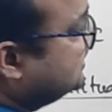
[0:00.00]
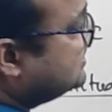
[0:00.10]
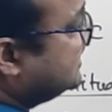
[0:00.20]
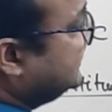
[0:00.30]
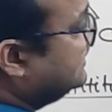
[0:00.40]
the
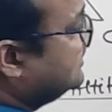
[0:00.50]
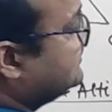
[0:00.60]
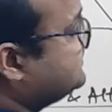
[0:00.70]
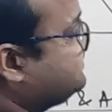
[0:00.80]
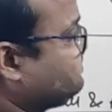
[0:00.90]
side
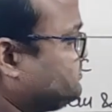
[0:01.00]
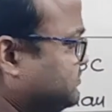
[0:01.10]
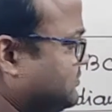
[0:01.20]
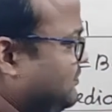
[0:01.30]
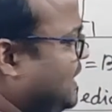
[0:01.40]

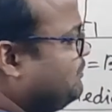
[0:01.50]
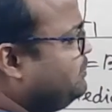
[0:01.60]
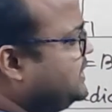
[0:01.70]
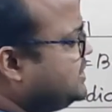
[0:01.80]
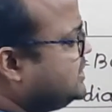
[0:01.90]

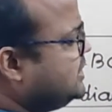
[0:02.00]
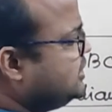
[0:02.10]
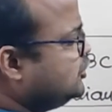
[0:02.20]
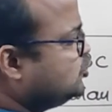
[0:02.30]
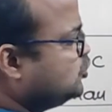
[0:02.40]
BC
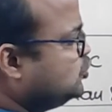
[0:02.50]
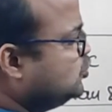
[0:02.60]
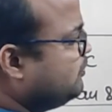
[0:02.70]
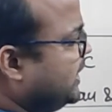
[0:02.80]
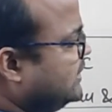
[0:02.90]
into
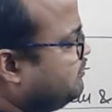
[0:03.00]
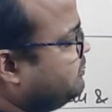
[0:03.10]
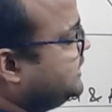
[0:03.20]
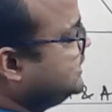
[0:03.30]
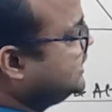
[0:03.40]
2 parts,
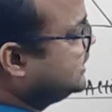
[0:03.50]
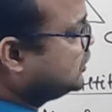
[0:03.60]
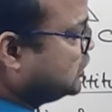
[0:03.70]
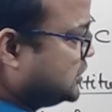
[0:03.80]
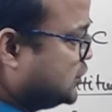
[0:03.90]
BD
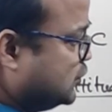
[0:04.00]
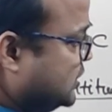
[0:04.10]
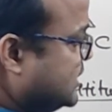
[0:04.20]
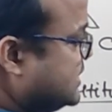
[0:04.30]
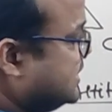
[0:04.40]
equals to
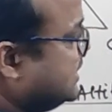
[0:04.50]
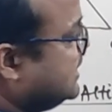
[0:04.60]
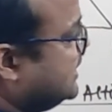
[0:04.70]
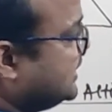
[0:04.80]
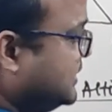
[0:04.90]
DC.
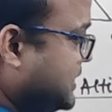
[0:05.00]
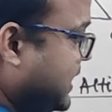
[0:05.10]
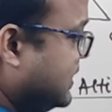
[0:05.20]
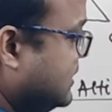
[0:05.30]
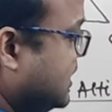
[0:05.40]

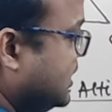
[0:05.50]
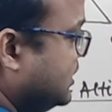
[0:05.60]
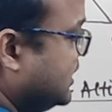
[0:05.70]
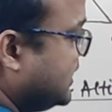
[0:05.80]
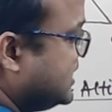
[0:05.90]
Then
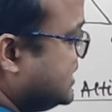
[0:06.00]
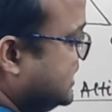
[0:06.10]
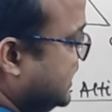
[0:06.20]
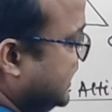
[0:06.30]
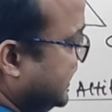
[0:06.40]
you can
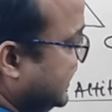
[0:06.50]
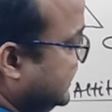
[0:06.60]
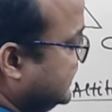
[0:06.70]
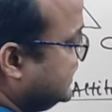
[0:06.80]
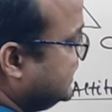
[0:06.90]
say
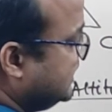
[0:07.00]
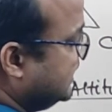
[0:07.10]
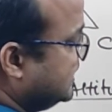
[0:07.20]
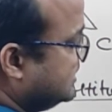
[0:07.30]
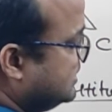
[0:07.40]
AD
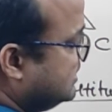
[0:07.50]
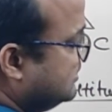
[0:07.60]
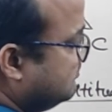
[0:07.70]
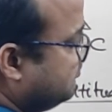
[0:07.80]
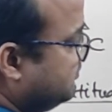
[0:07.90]
is
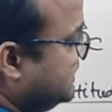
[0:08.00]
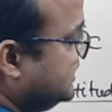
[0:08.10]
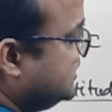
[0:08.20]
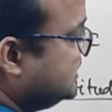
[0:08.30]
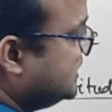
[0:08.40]

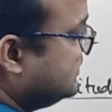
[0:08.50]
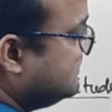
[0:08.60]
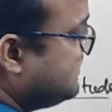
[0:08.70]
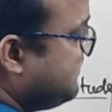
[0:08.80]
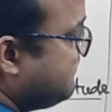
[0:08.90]

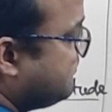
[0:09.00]
median